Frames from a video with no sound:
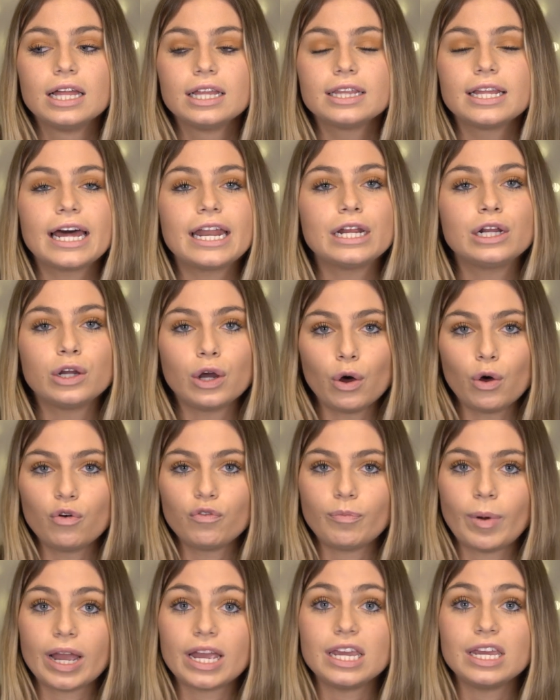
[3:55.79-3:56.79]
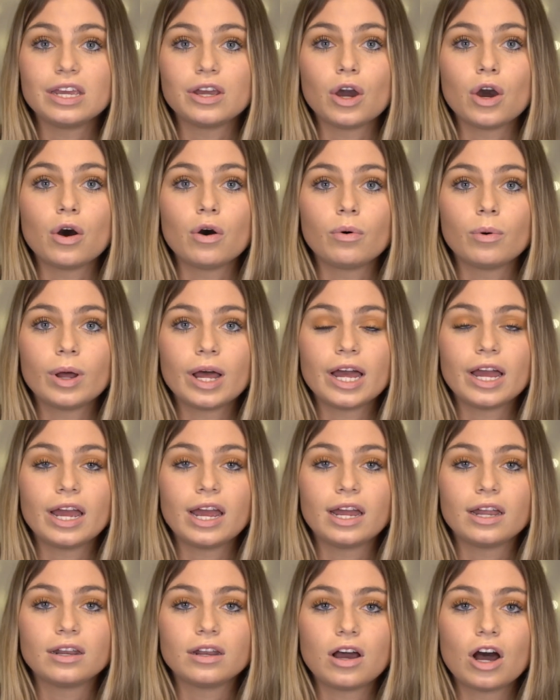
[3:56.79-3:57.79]
letting go of my ego
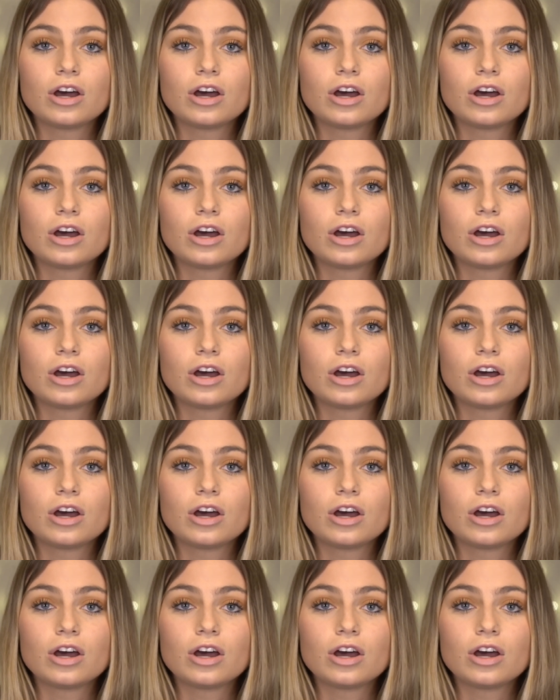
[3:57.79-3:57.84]
and